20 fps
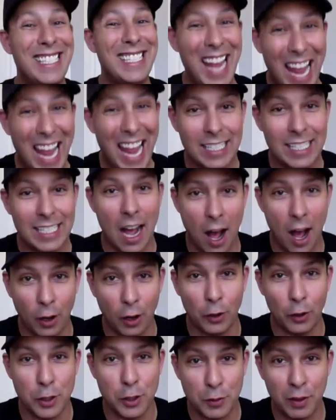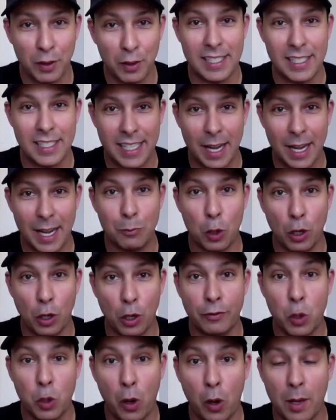$10 for that same roll
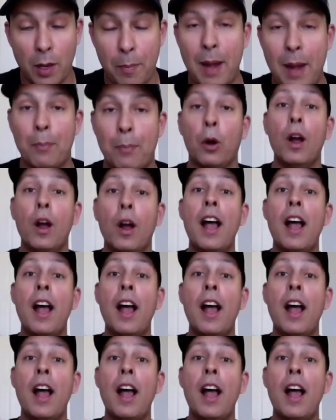of toilet paper.